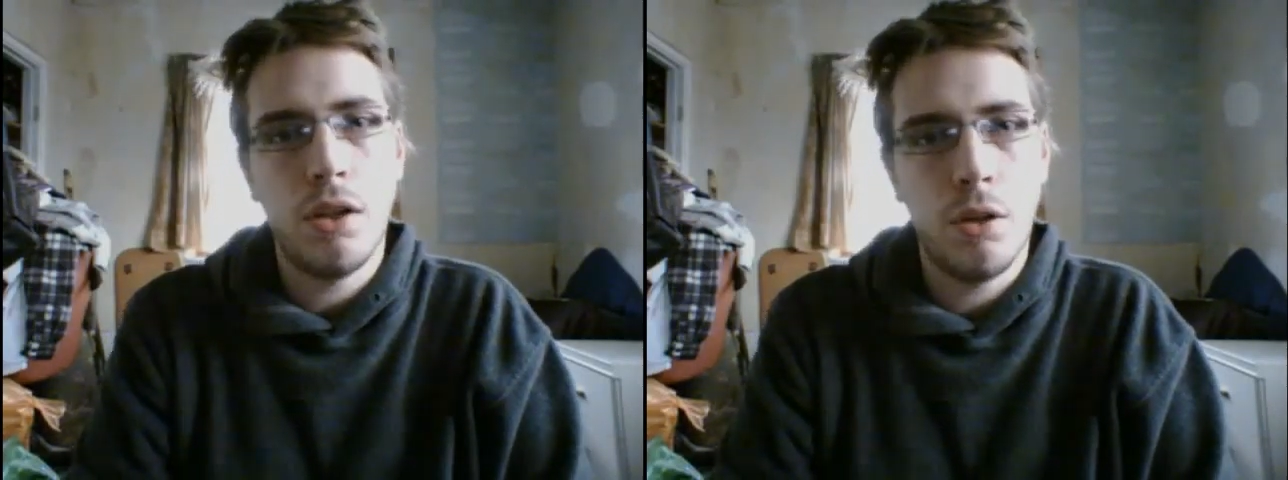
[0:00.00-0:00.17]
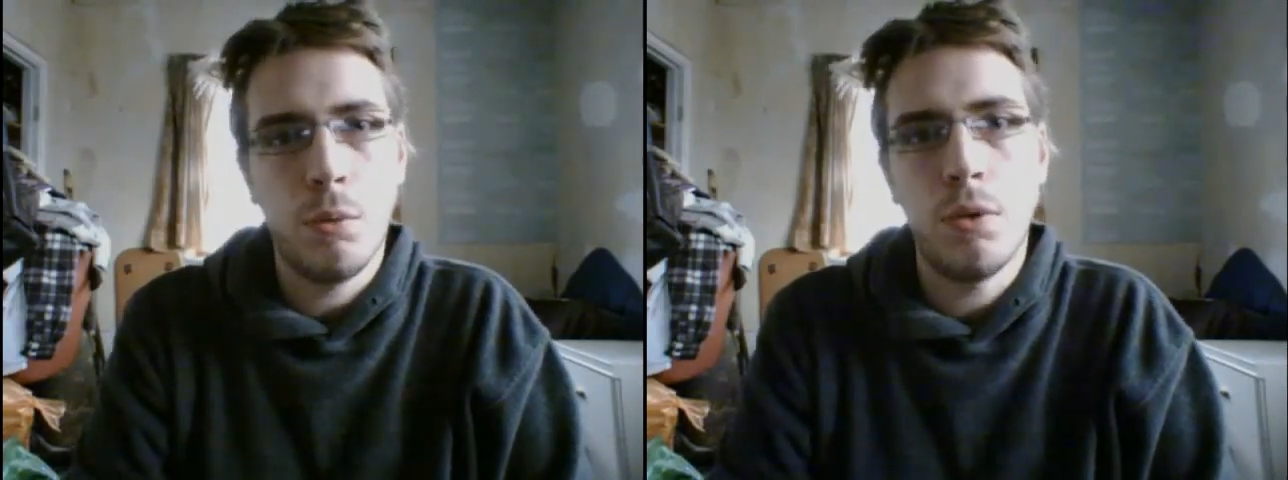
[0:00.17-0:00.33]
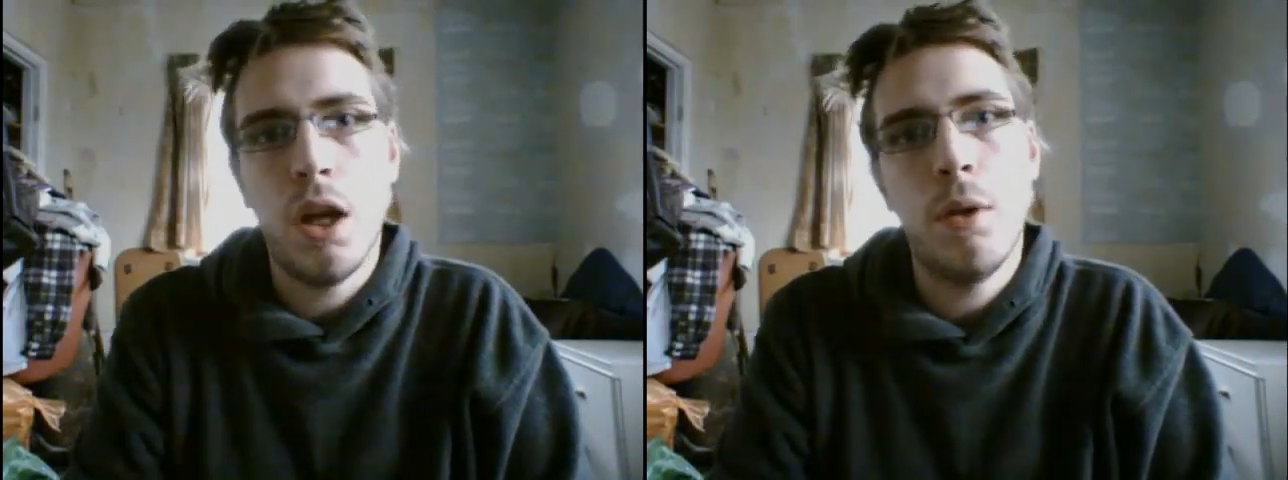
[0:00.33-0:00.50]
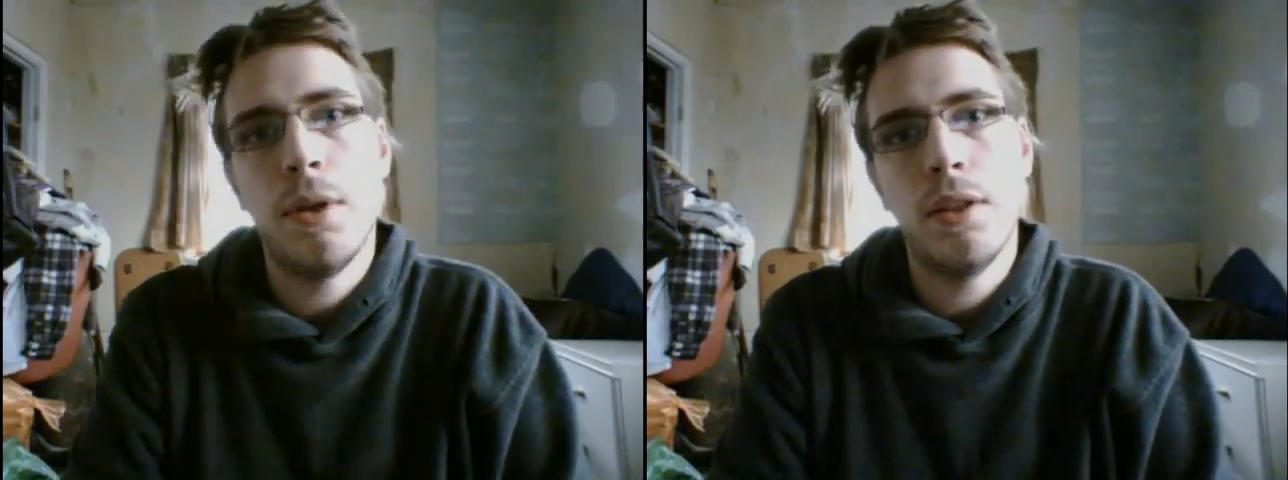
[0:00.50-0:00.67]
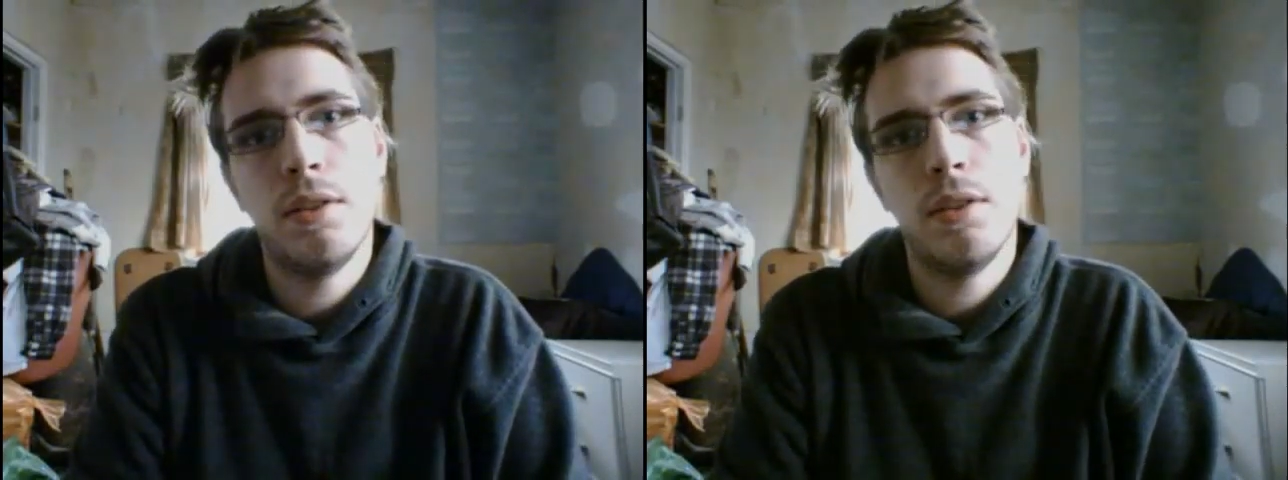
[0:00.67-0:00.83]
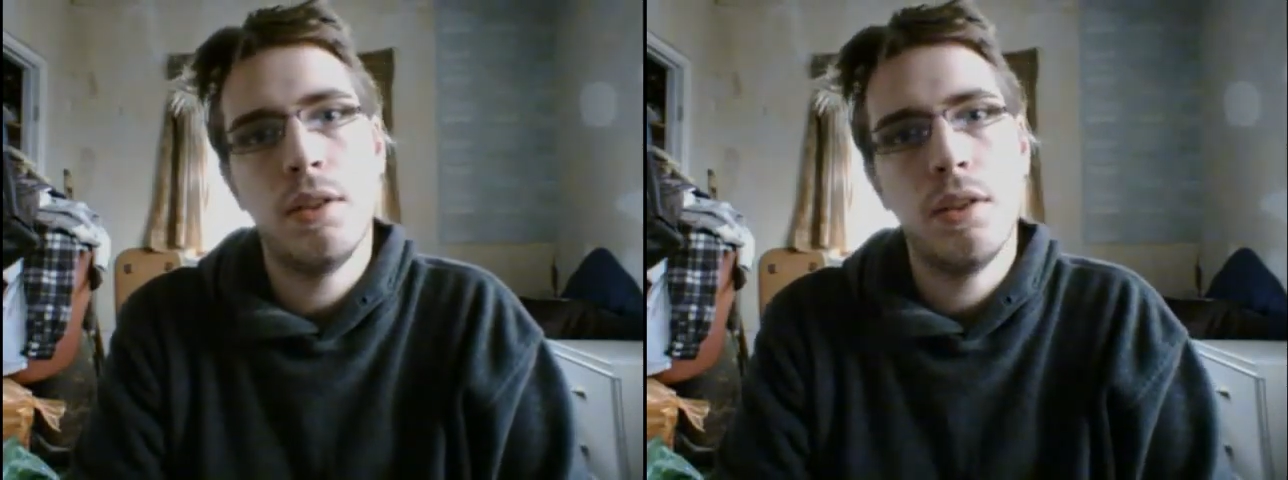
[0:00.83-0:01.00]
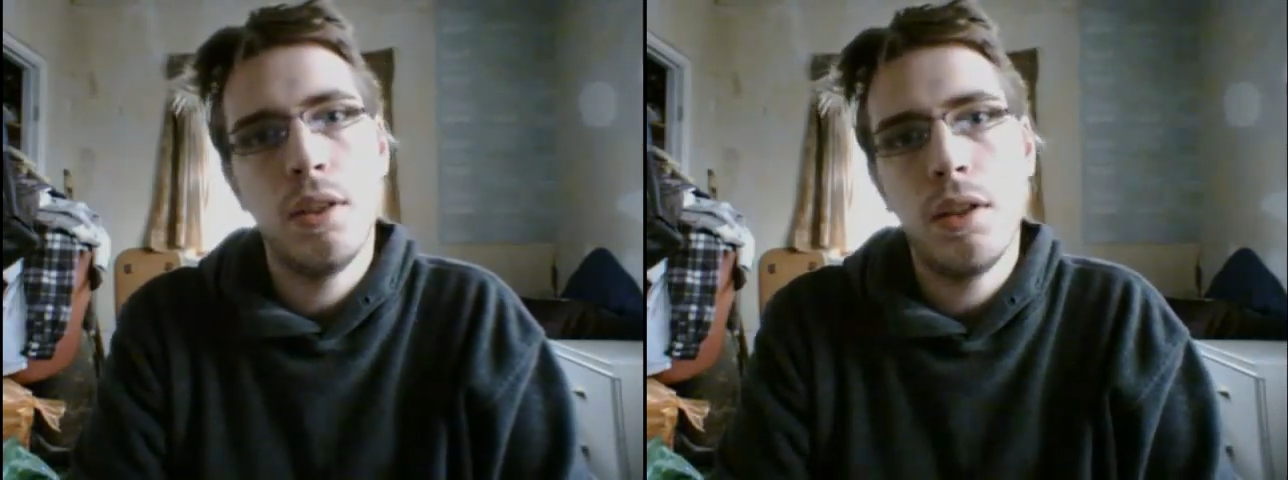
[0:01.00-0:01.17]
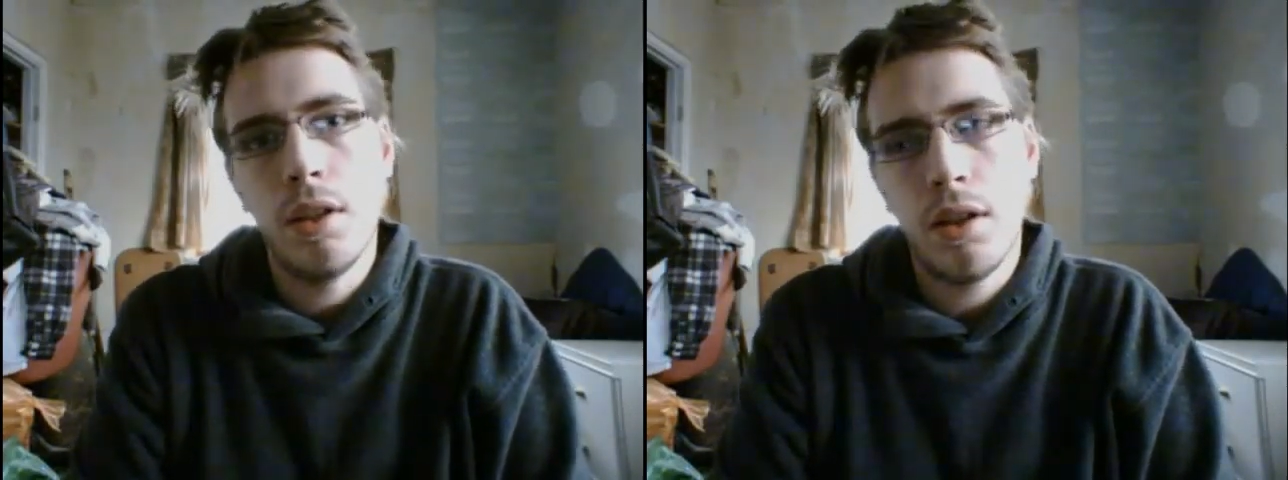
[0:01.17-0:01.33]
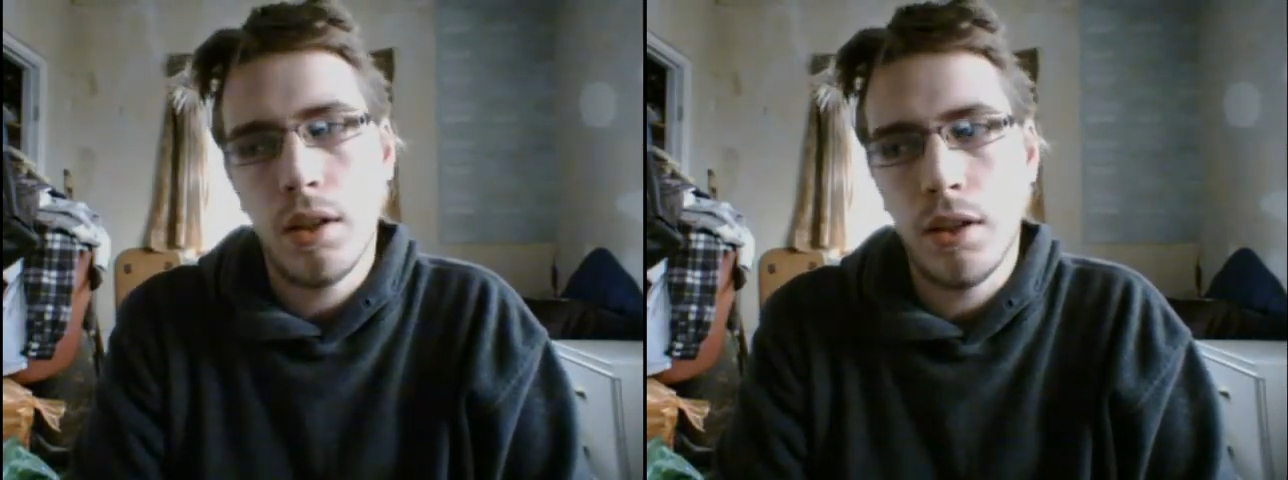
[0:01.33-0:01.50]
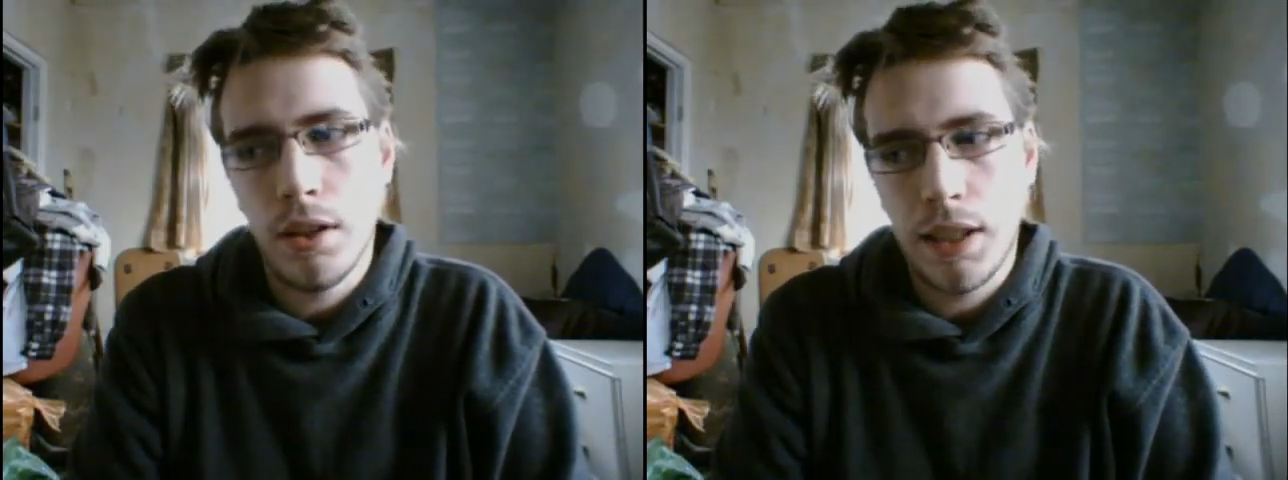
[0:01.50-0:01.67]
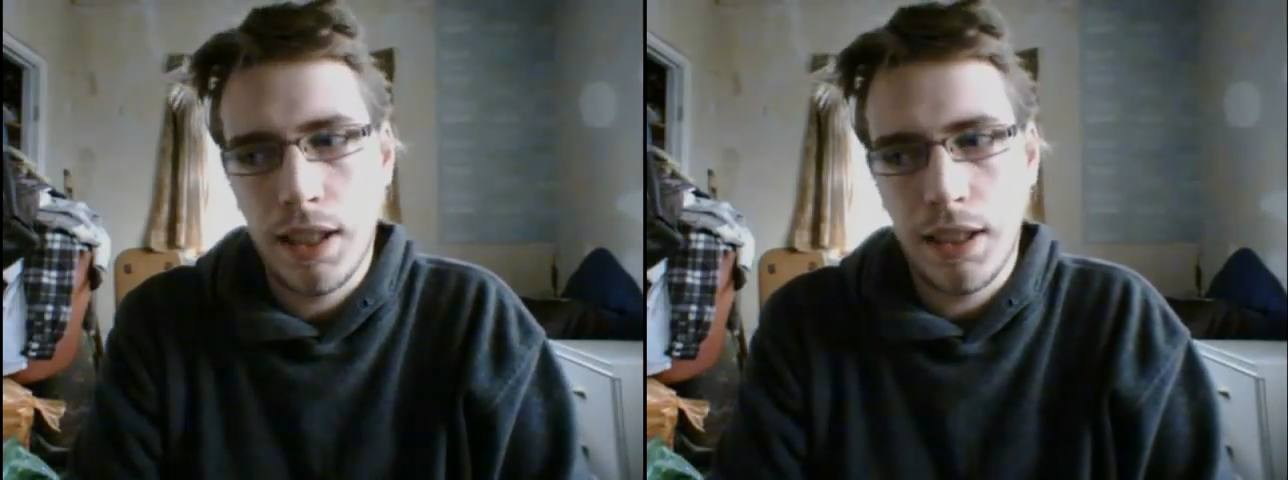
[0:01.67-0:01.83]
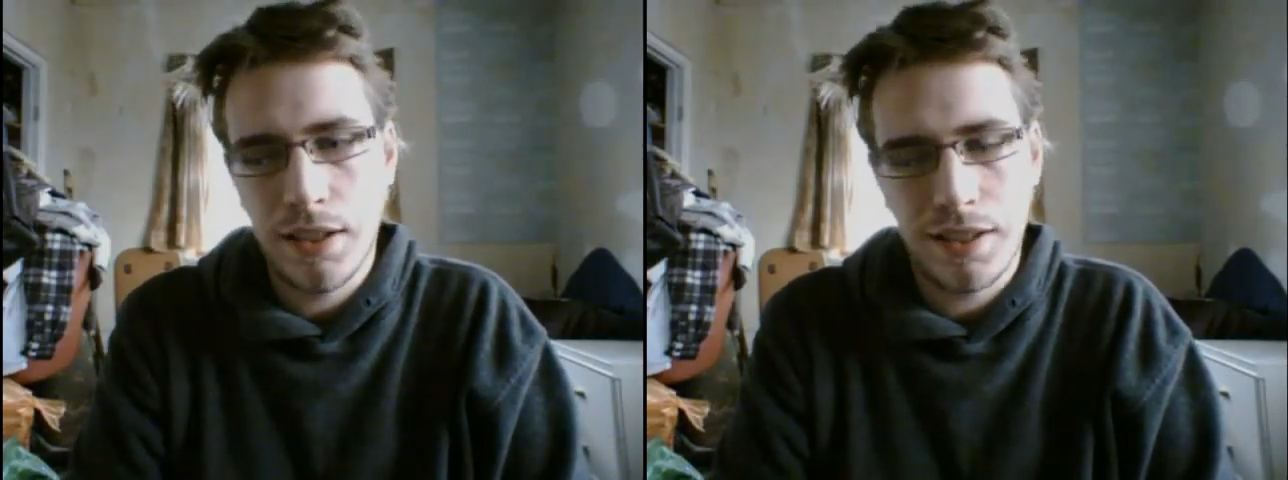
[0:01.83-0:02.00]
you will notice that
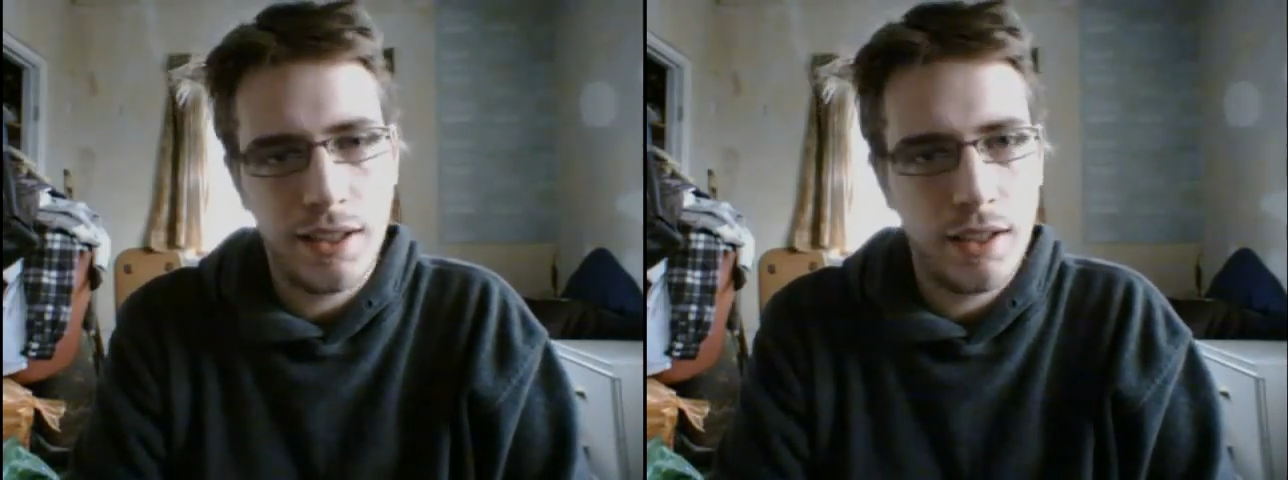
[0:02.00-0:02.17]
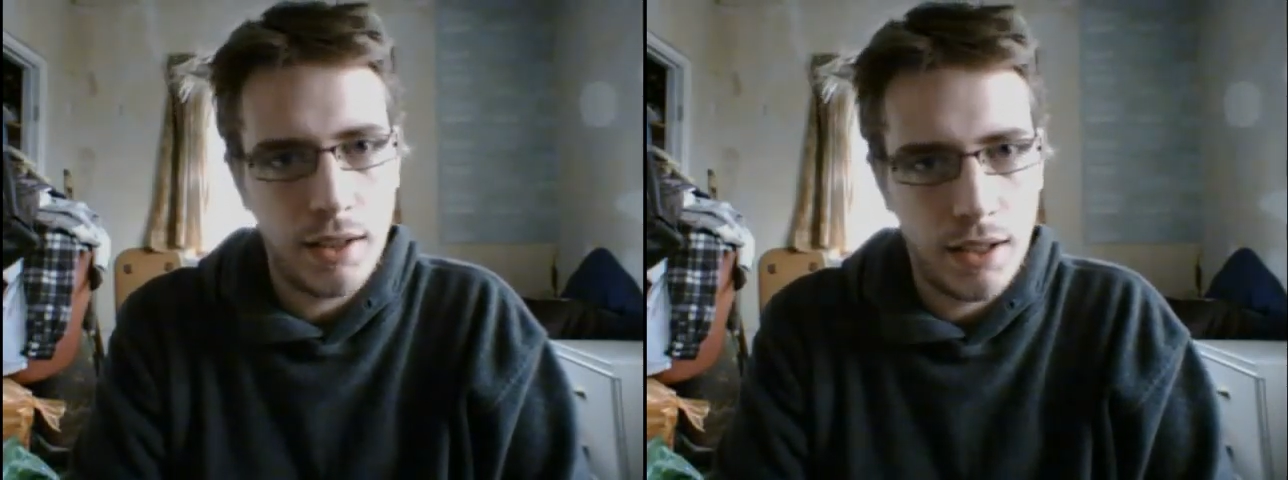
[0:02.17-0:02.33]
he's